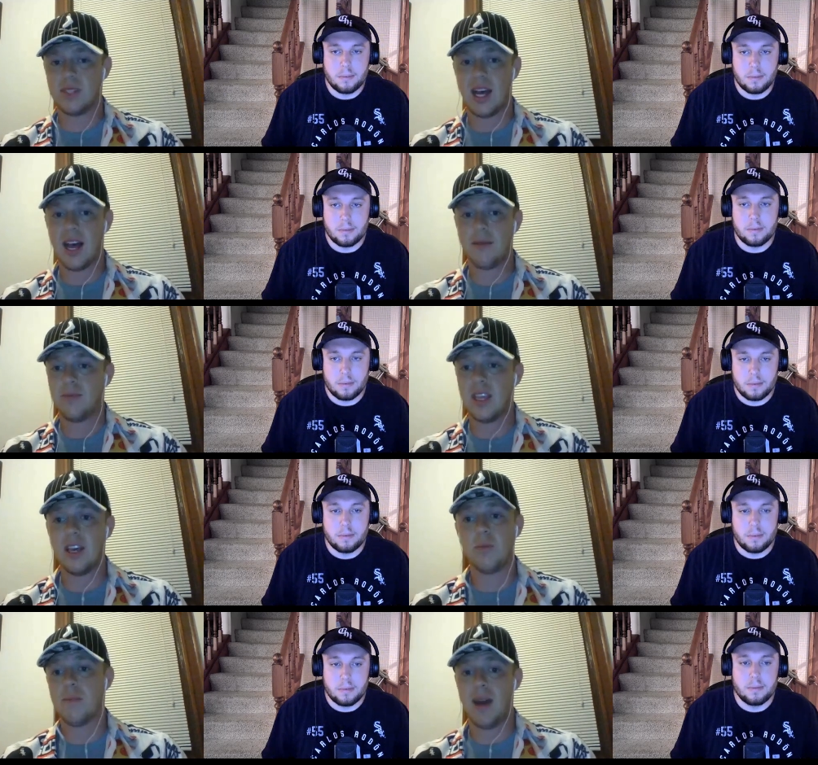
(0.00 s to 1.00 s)
Speaker 1: some time.
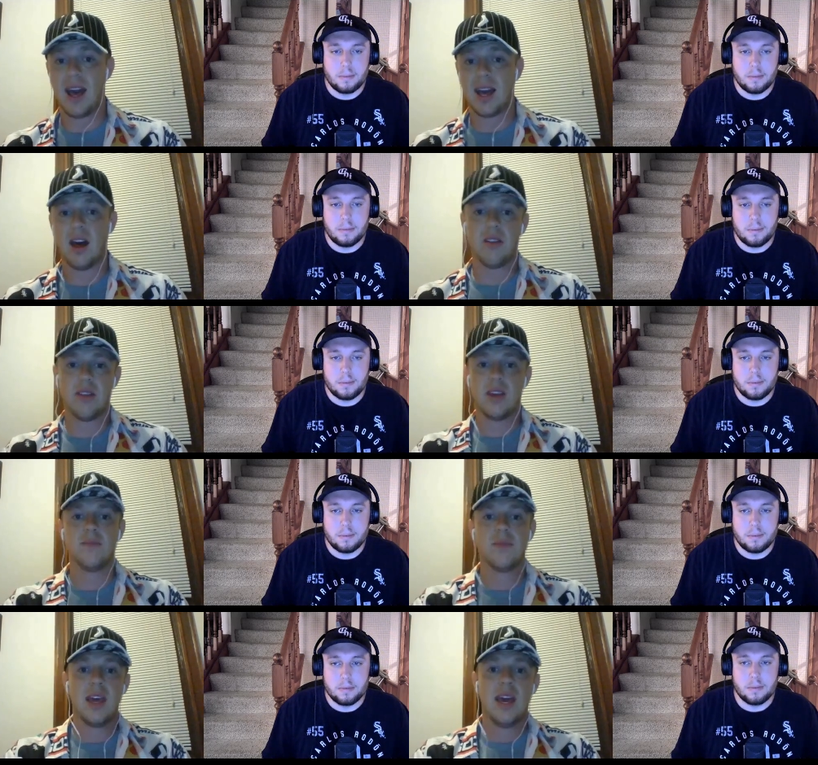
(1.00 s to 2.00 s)
He'll be back healthy.
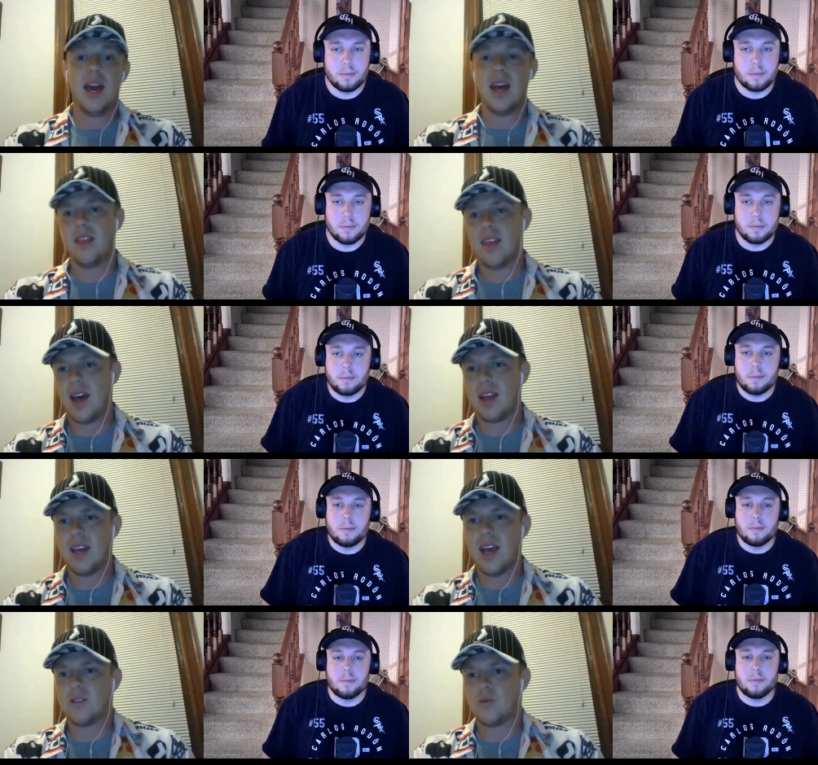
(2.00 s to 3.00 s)
And then,
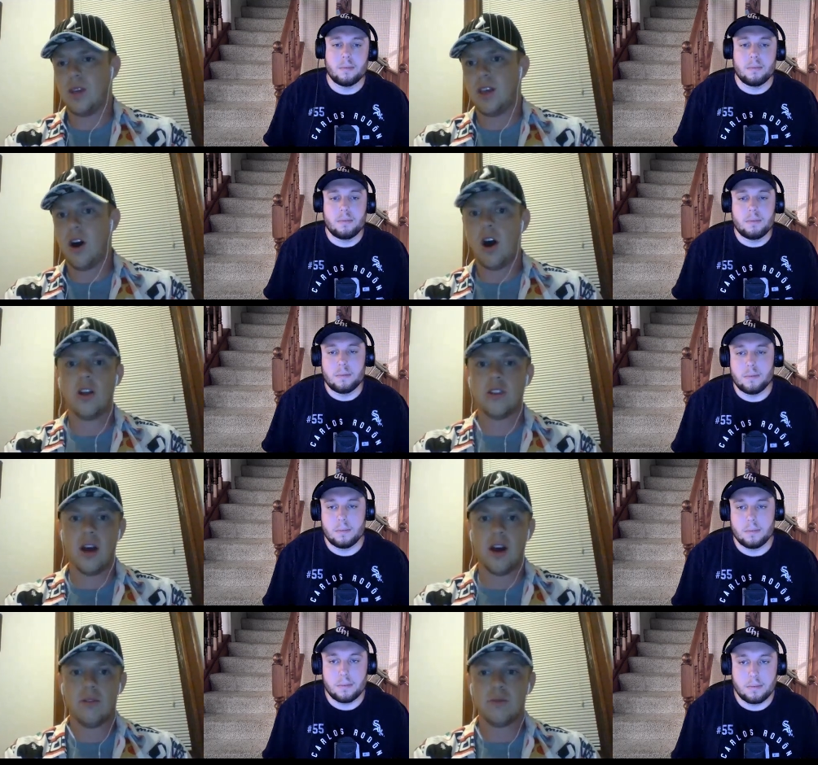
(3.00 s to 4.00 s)
as we all
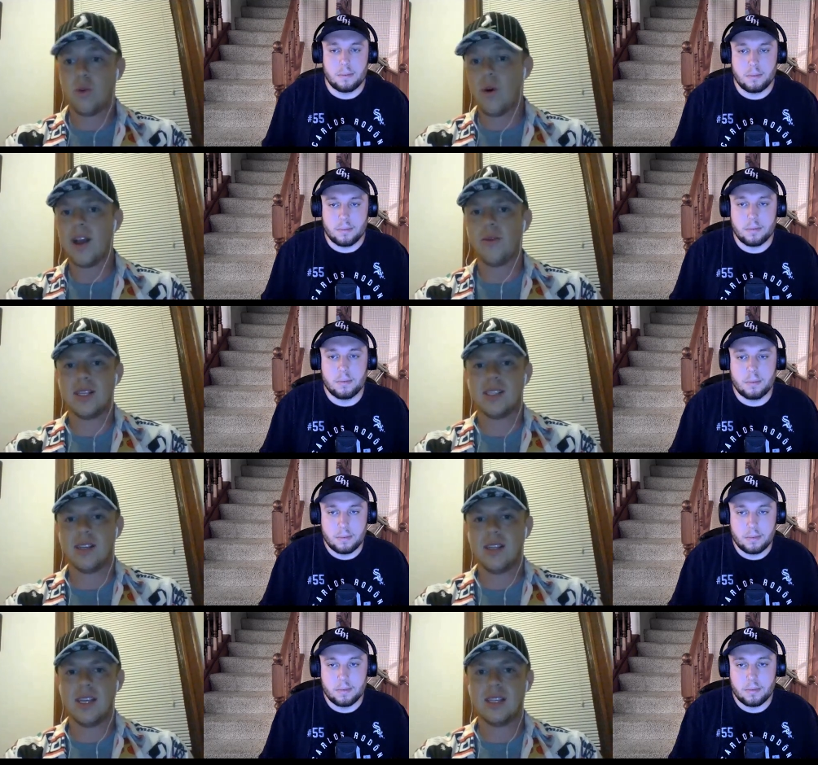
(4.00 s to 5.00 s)
know, quite
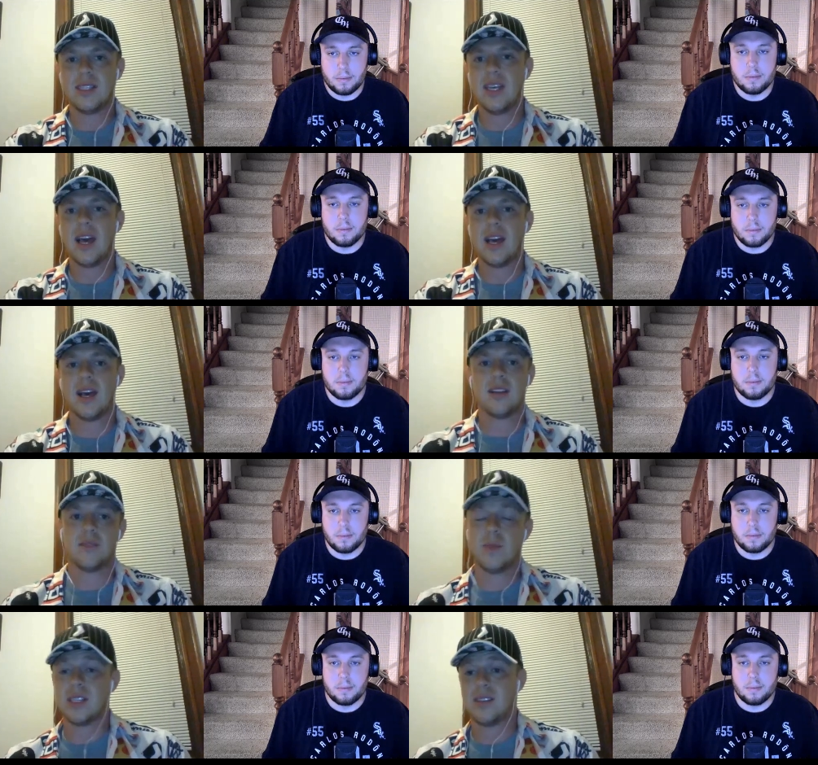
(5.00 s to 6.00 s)
recently, TA has
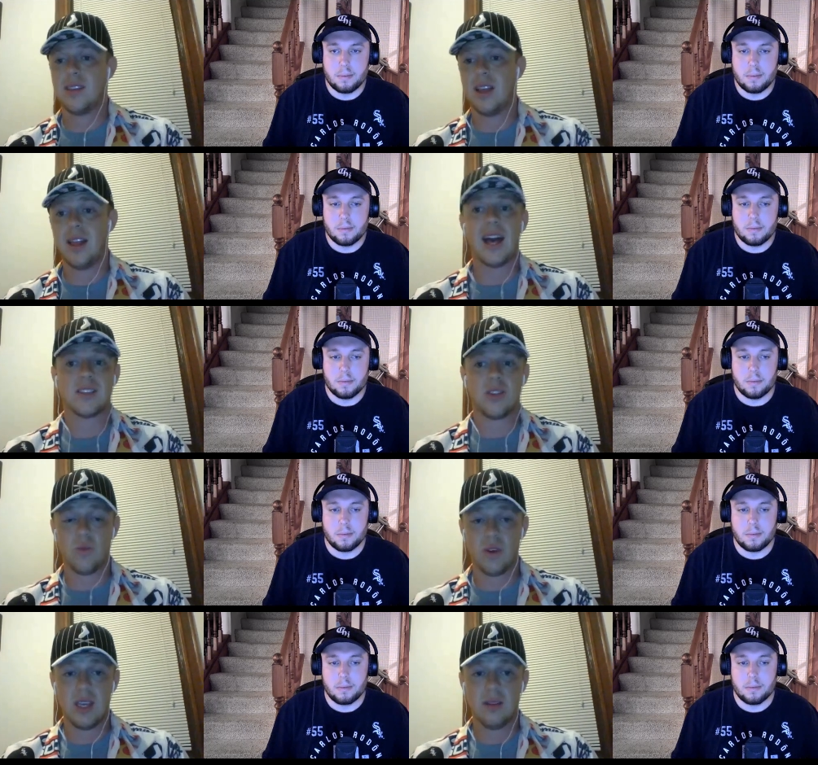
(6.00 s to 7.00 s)
missed the last
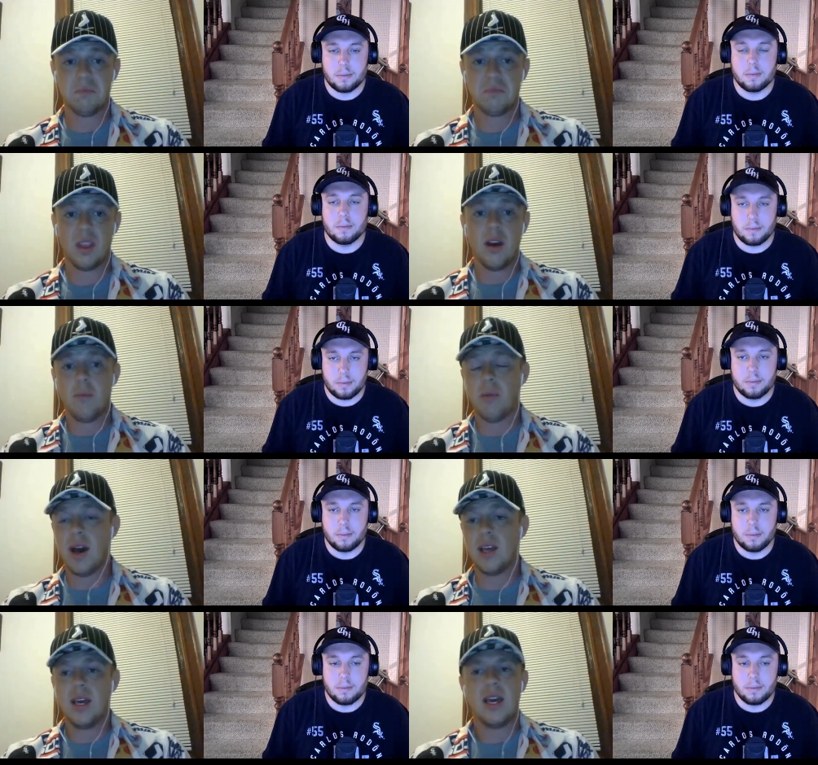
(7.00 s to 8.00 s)
three,
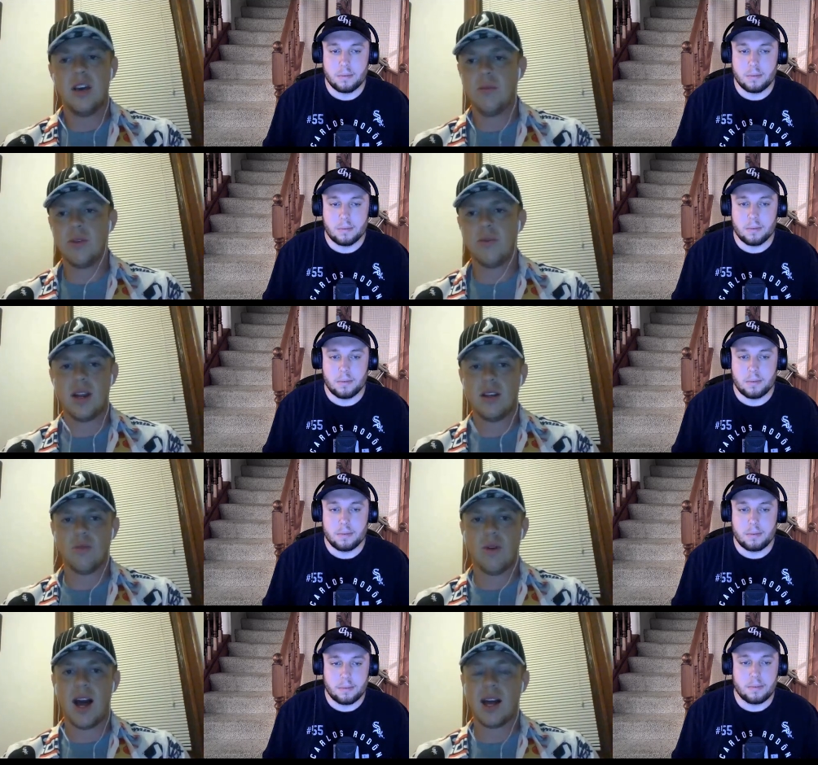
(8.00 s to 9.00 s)
but he'll be ready to
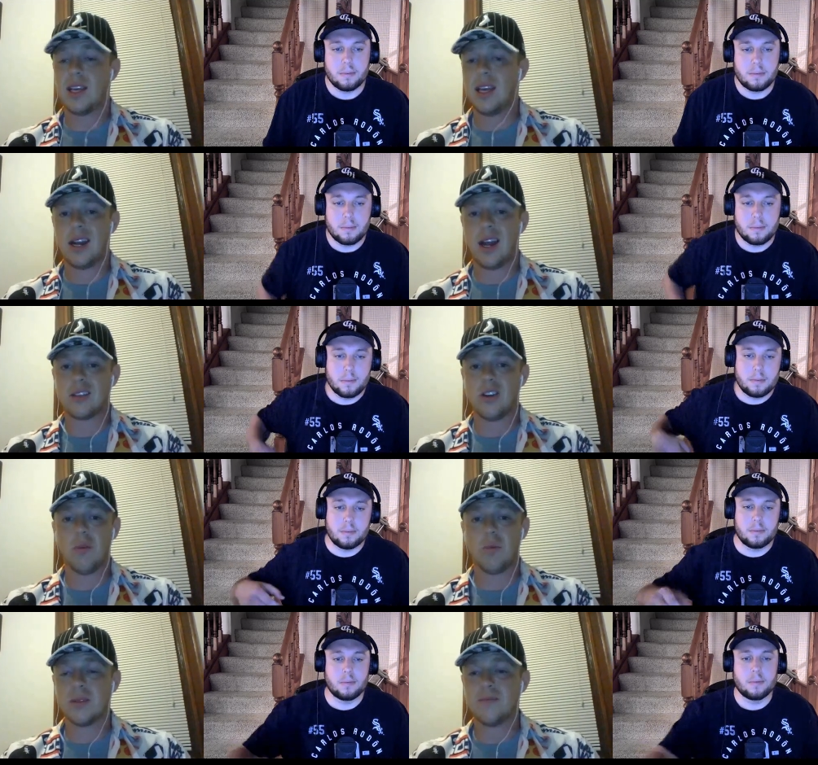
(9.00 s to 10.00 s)
rock in
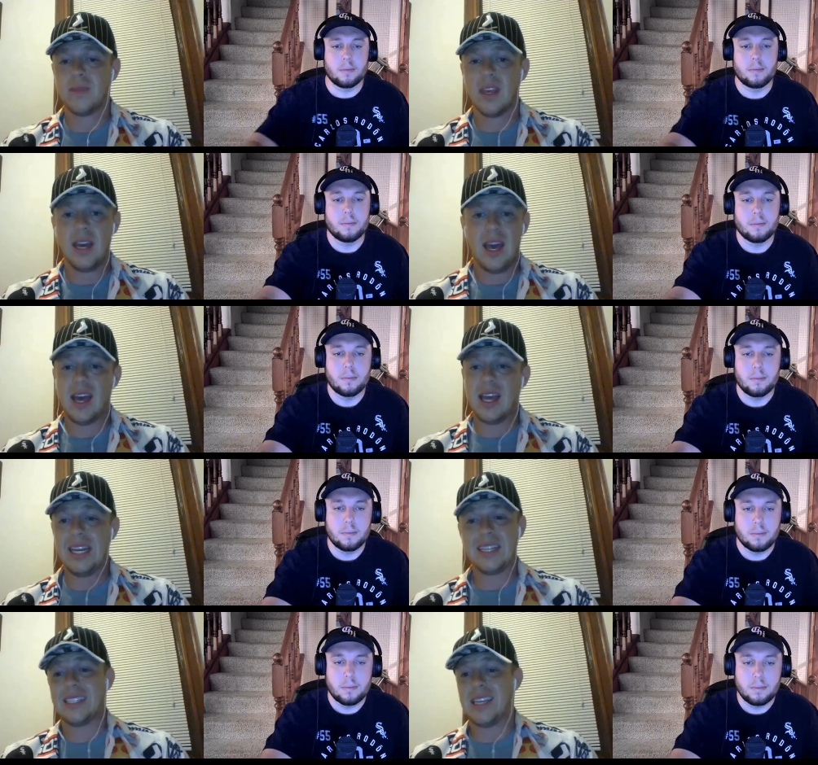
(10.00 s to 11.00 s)
October. And
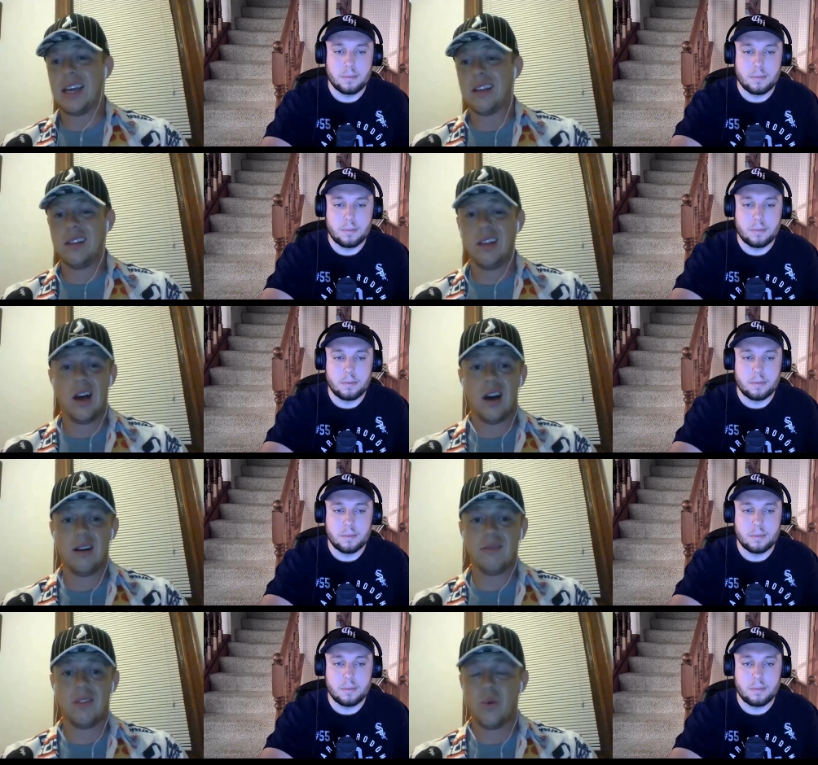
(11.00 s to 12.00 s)
in the cycle
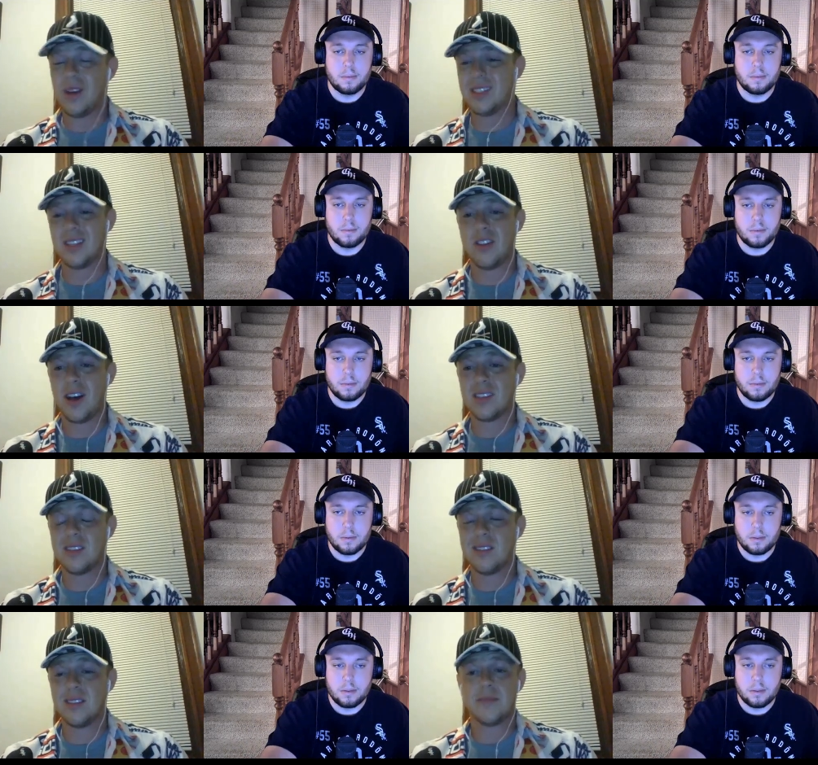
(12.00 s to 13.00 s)
of the wins and
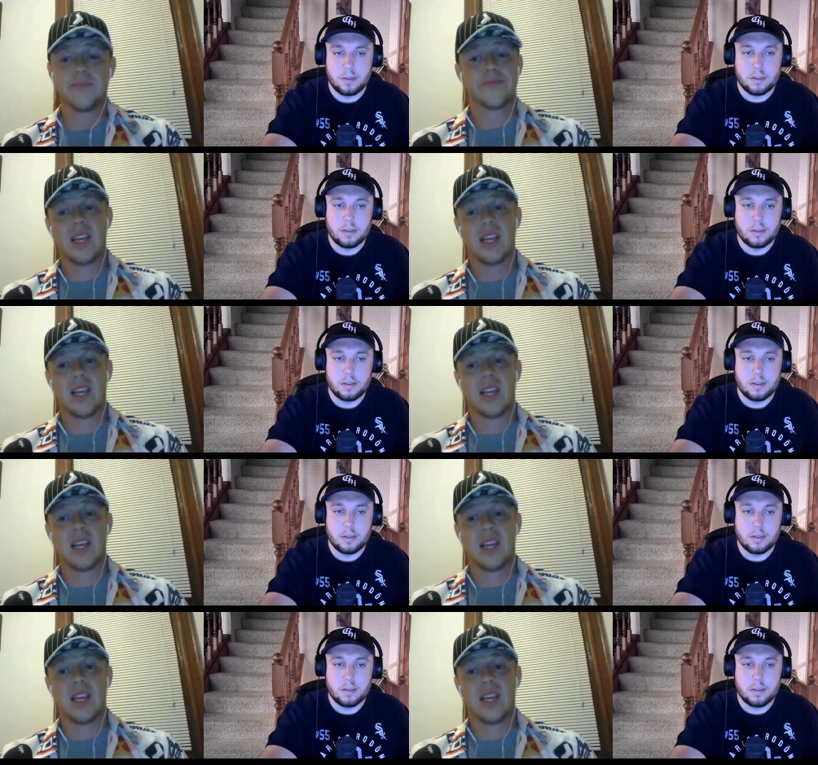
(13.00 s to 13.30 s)
losses,